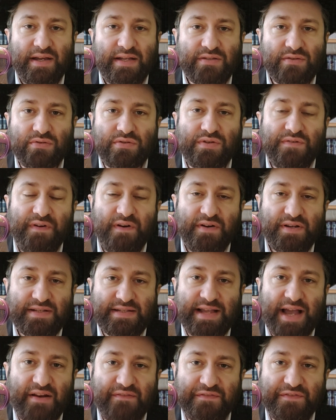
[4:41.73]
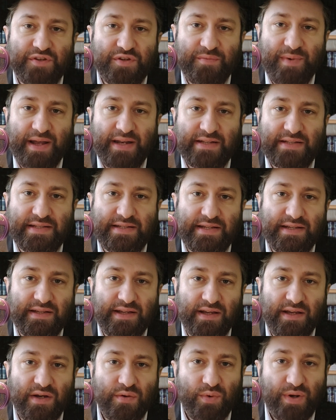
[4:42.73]
It's also very sad for humanity.
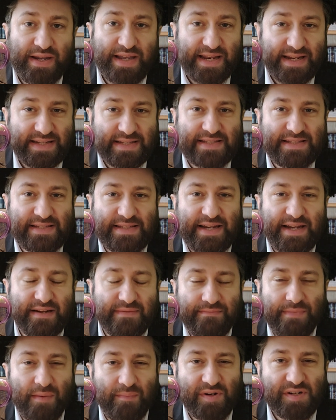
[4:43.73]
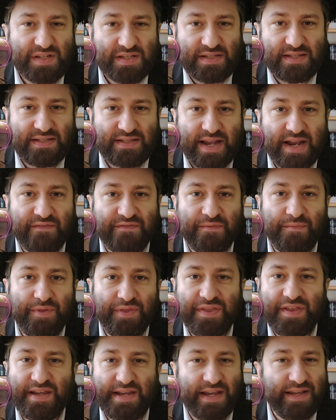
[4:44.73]
We're getting sick, mamash sick, from
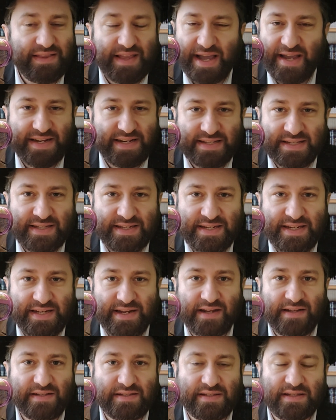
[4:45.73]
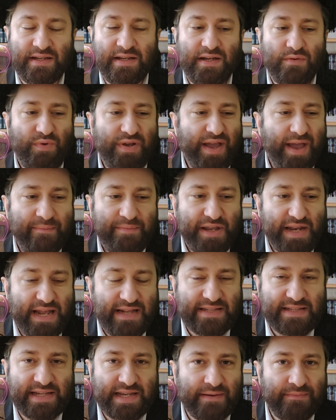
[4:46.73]
thinking that he doesn't need us. We're
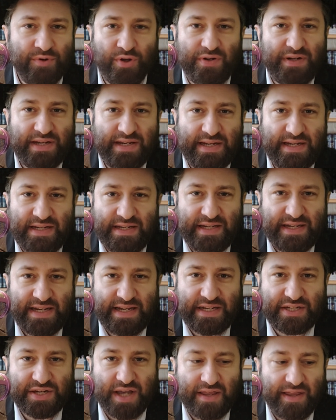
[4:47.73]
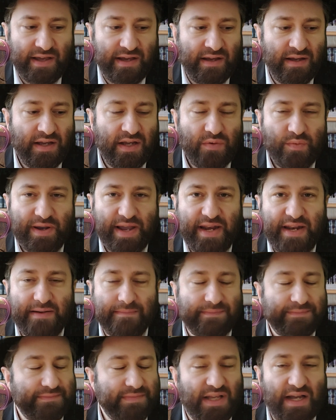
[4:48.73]
emulating him, not needing each other.
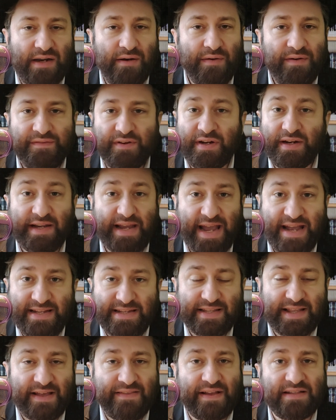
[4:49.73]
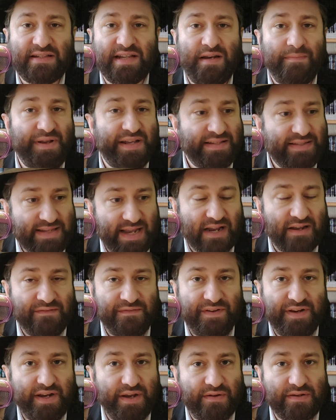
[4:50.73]
I'm not even going to get into that. That's going to be a
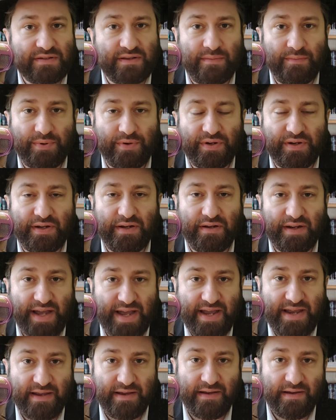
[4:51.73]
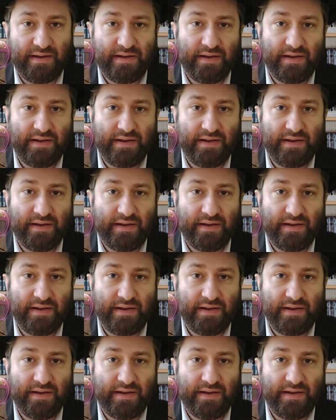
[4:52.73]
second video at some point, okay?